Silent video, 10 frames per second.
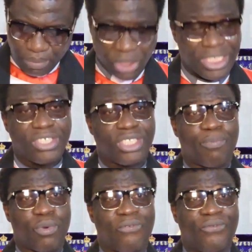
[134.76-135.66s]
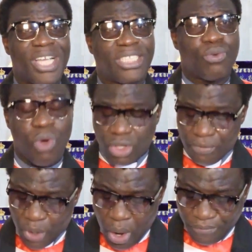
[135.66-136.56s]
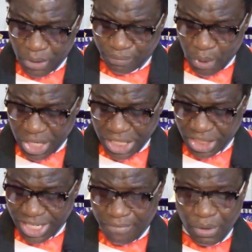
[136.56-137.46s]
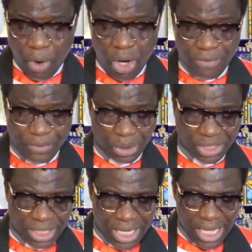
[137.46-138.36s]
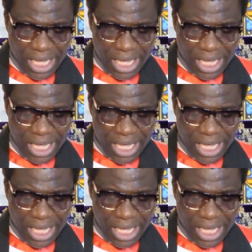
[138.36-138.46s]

But there is a prophetic word of comfort for each and every one of us